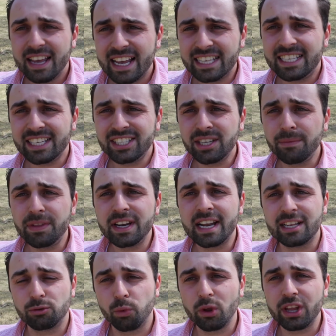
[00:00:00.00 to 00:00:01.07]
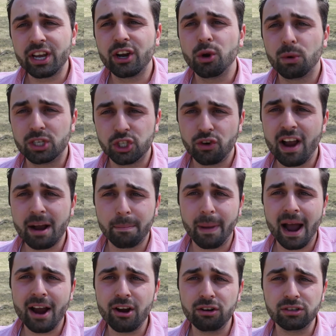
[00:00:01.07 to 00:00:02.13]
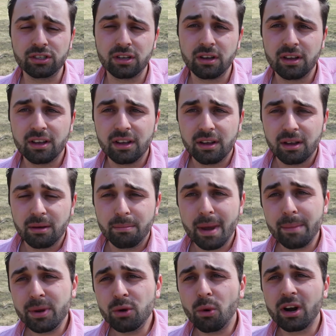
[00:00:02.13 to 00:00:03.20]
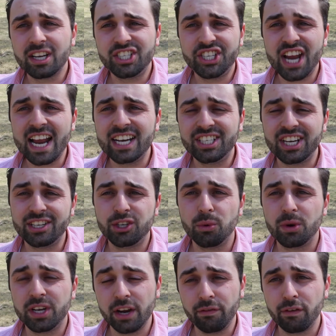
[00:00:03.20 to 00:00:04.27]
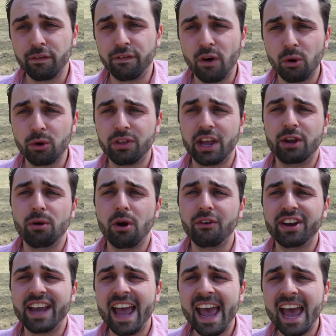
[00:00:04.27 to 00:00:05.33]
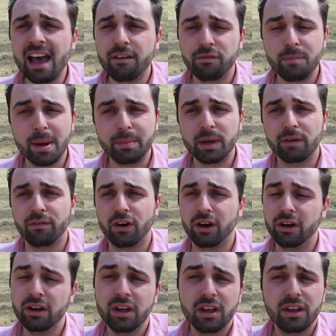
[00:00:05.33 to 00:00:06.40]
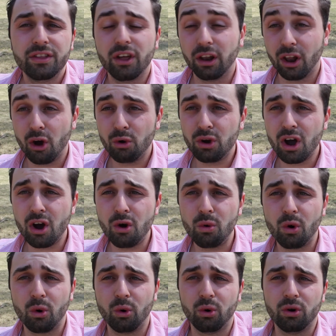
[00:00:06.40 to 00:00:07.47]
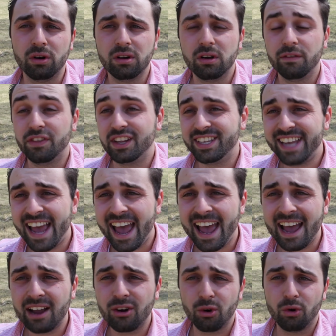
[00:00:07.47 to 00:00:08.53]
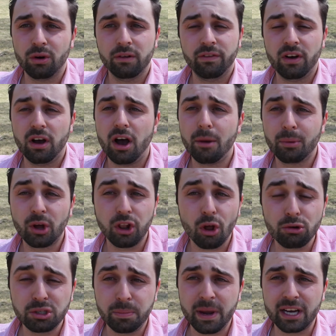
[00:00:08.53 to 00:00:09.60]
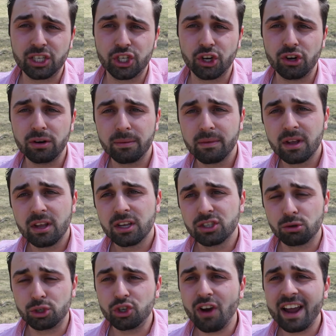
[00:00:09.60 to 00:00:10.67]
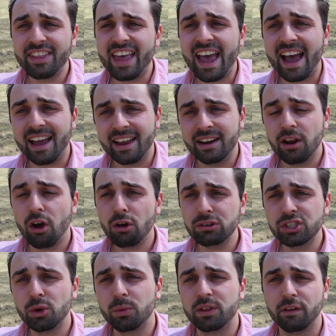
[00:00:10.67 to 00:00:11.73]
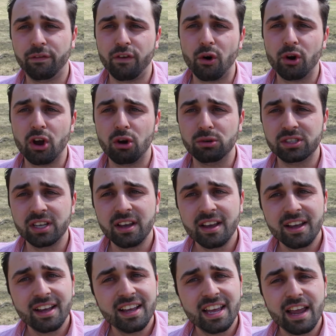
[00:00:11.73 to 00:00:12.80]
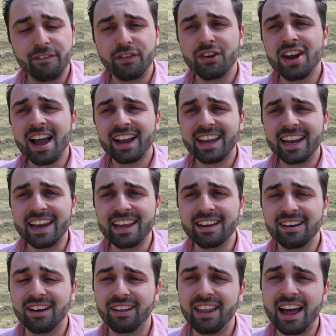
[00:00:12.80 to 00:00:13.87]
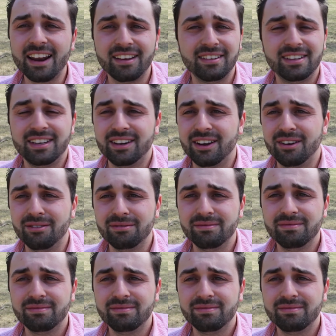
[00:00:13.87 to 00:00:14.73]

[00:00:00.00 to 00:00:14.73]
Is it something that's really going to attract buyers? Maybe you want to change it to a different photo that you already have, maybe of a, the logo or of the tag or of an up-close picture. So try that. And also with the photos, if you're not getting a lot of, you know,